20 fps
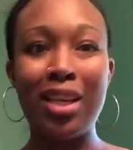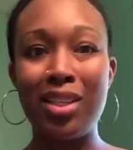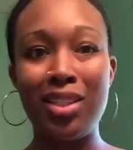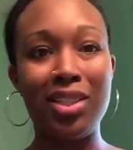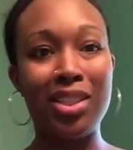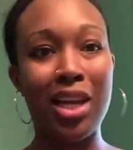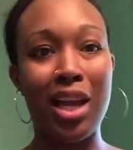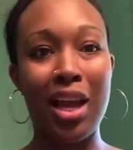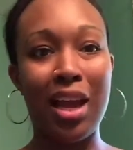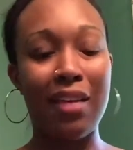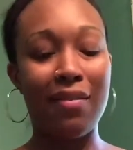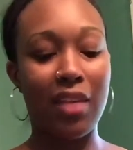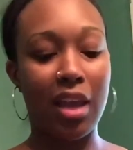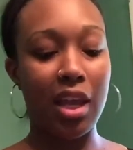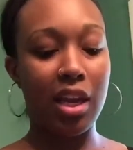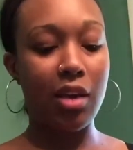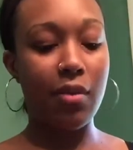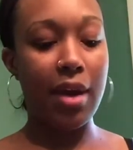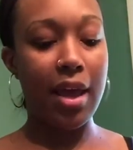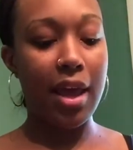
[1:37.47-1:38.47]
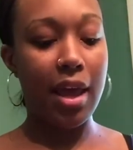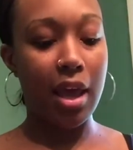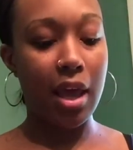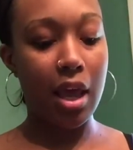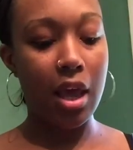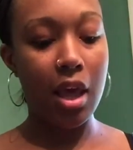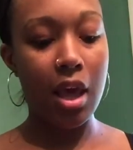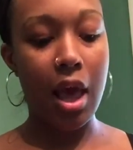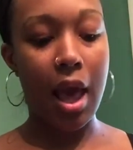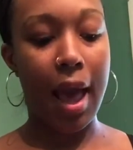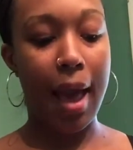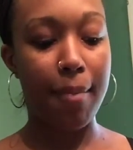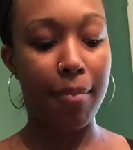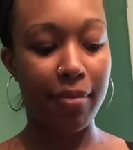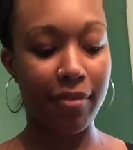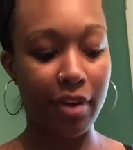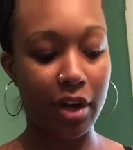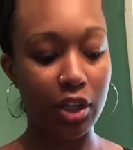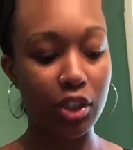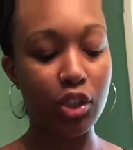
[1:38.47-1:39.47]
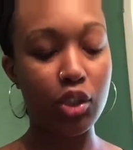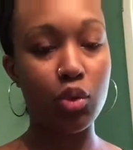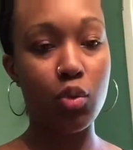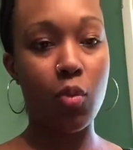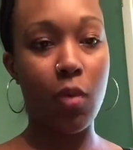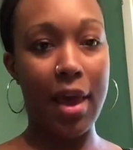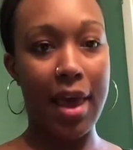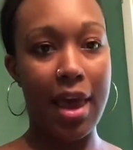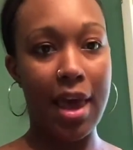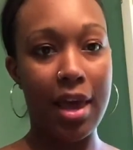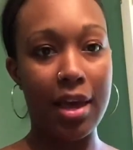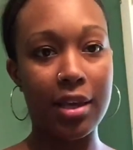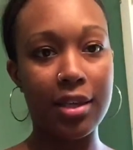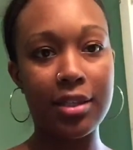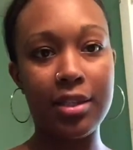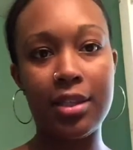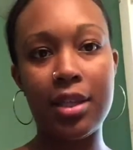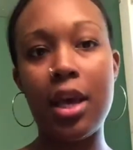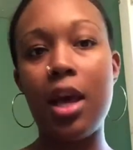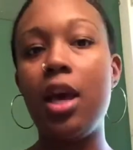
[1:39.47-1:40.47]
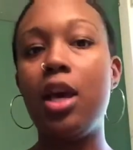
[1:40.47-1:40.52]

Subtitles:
shave anyway. I prefer to wax.